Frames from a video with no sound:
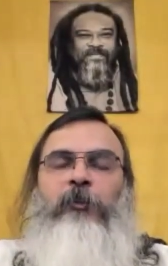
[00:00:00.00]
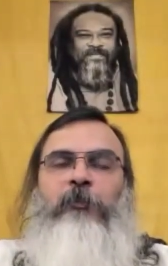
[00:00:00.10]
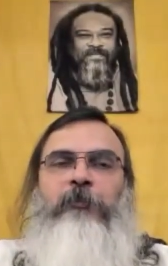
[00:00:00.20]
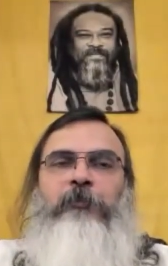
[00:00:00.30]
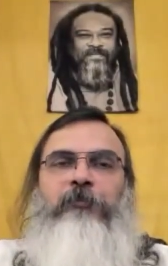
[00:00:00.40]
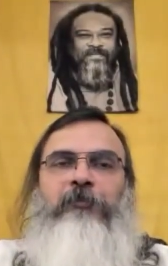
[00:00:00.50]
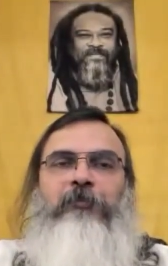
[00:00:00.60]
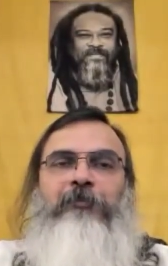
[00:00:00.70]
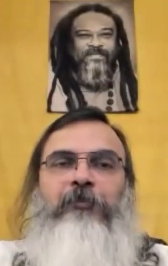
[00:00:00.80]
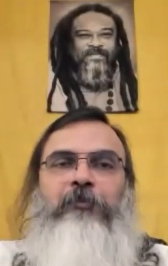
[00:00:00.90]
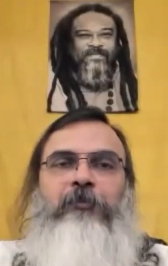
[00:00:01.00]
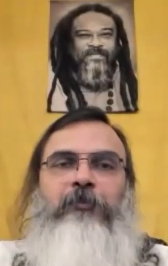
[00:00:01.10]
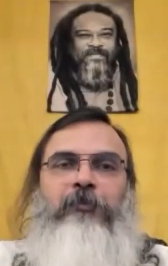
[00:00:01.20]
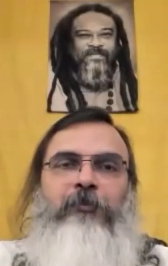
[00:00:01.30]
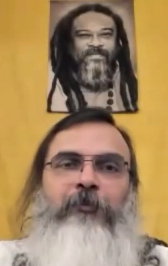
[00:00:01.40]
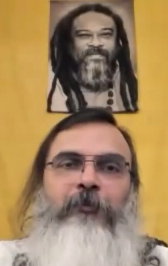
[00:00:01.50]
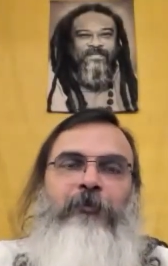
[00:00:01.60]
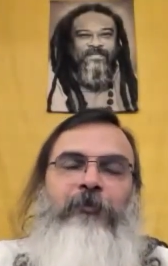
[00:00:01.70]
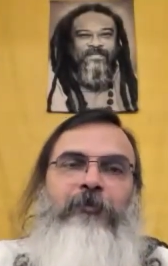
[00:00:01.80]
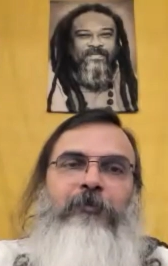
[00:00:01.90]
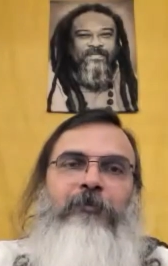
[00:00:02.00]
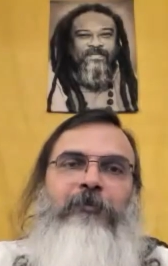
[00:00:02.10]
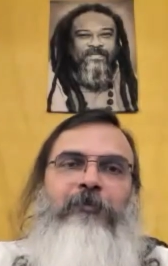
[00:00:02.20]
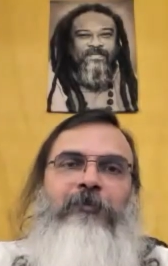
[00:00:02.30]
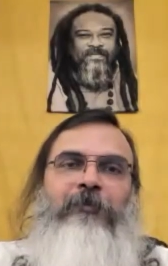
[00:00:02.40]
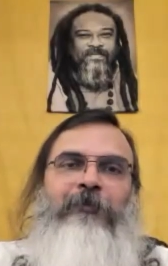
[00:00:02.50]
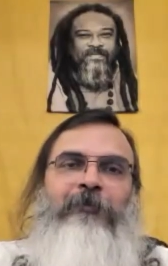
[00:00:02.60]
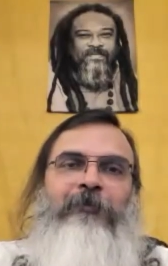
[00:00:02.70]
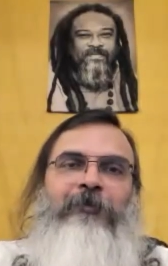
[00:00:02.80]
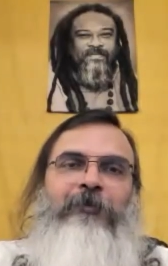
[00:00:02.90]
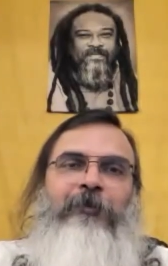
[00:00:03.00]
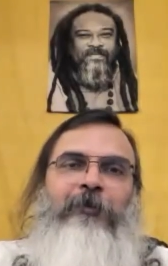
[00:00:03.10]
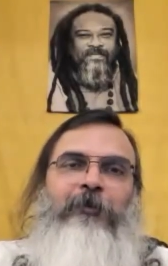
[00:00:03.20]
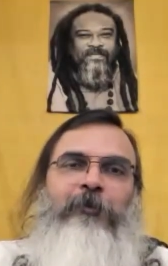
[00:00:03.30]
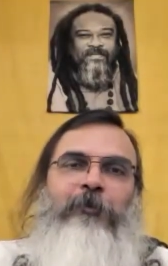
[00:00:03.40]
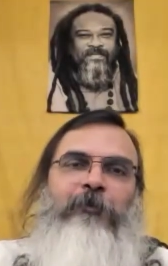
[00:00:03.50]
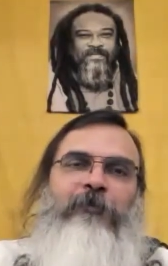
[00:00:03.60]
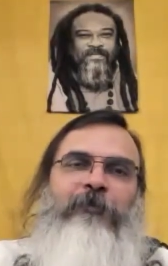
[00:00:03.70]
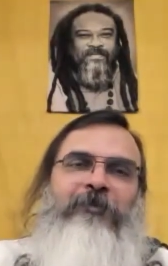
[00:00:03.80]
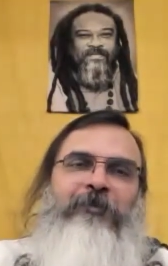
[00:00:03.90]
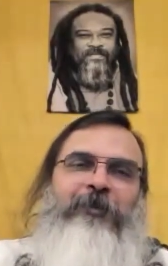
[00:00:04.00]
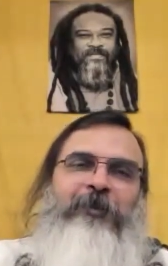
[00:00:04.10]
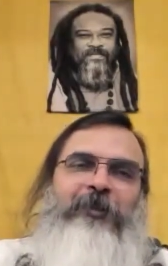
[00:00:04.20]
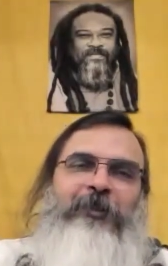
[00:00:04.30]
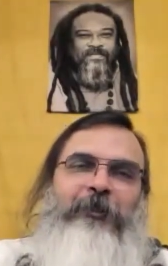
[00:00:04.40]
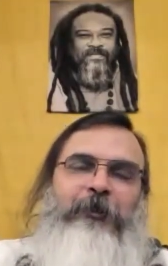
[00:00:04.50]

(no one is talking)